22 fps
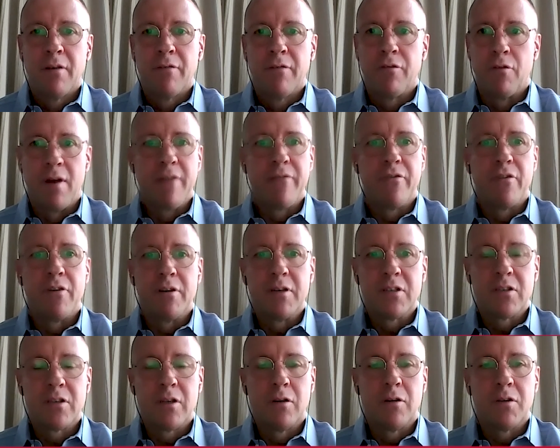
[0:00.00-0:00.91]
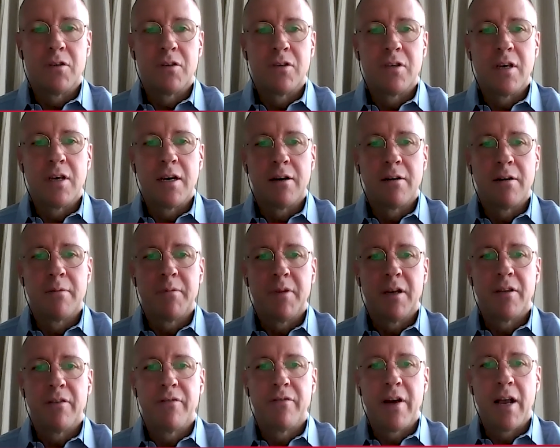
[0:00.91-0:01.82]
forever as long as they're, you
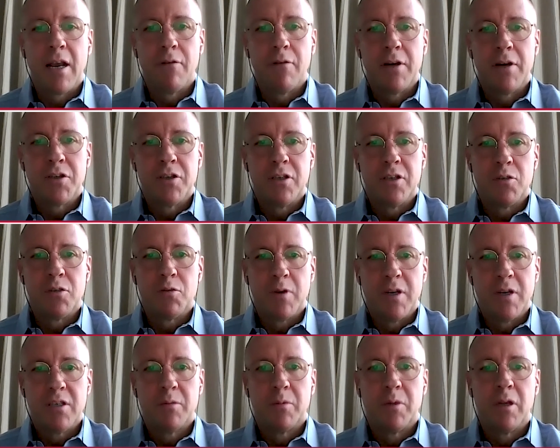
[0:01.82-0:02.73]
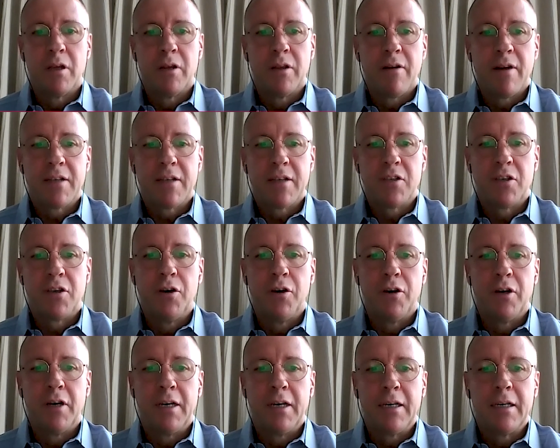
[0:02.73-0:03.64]
know, the valuation is reasonable and they're
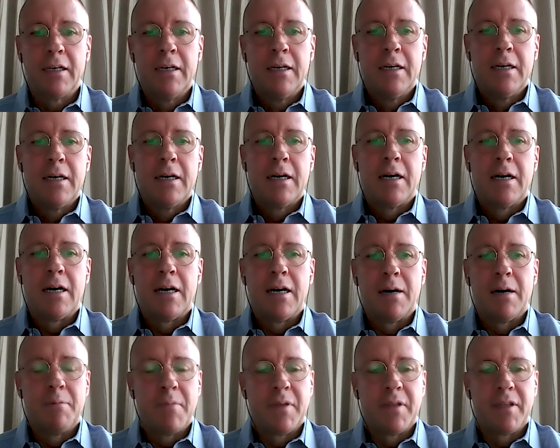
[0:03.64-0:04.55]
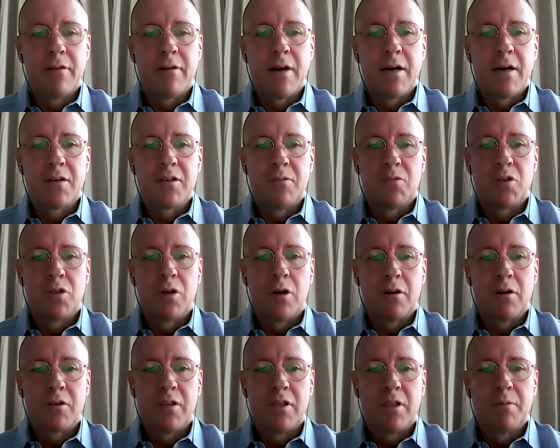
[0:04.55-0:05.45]
executing. And there are some
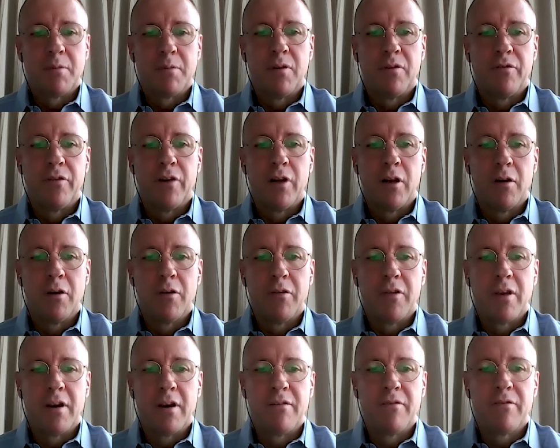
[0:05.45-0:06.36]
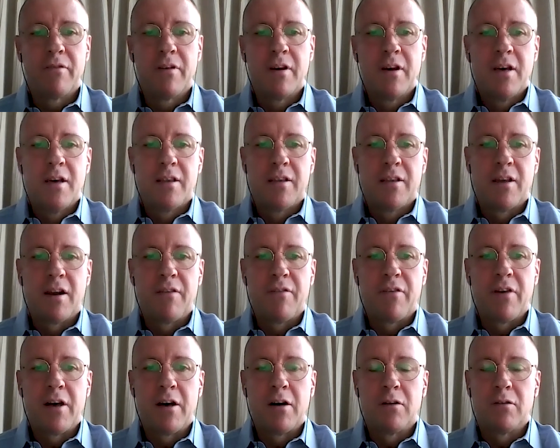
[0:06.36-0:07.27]
stocks in the portfolio that
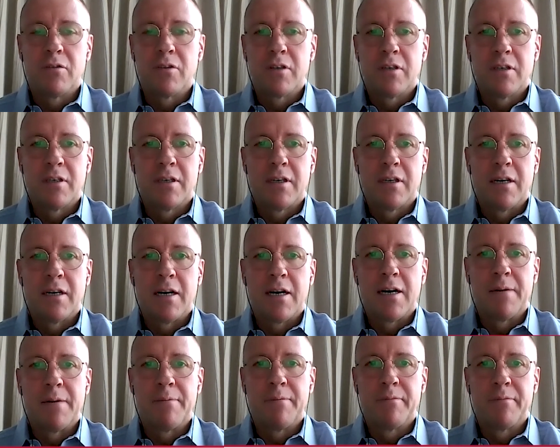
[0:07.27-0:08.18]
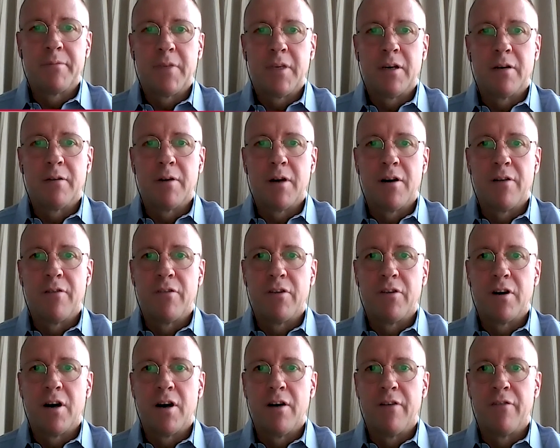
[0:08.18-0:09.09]
I've held, you know,
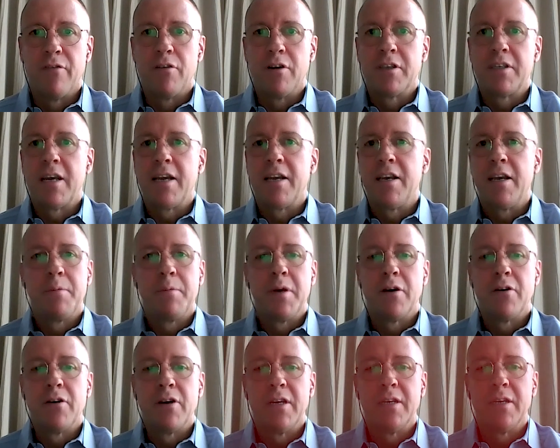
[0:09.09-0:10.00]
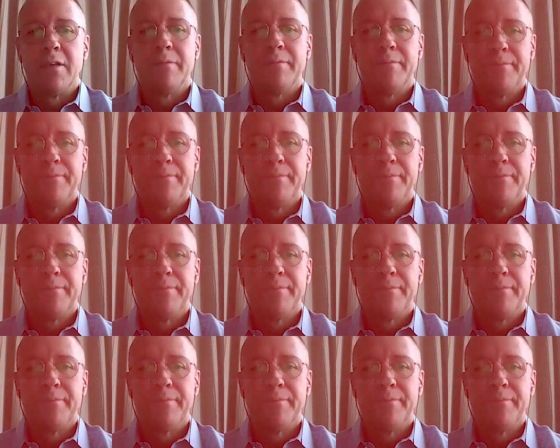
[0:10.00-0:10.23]
over a 10-year period.